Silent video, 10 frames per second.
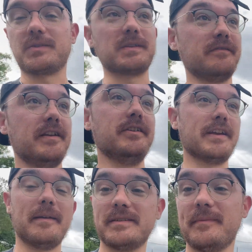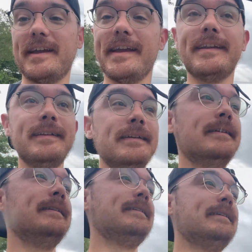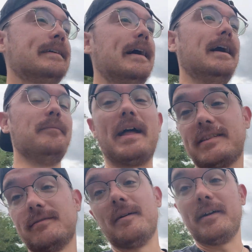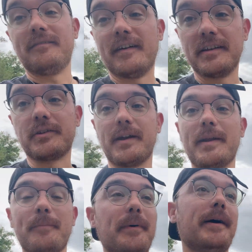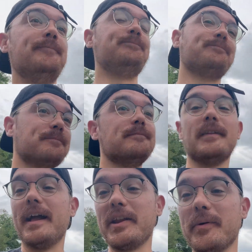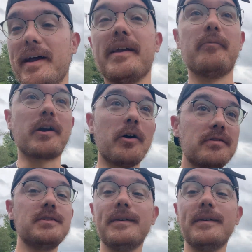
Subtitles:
worth of video games in my hand. That's why I'm not fighting the rain. But anyway, we're going to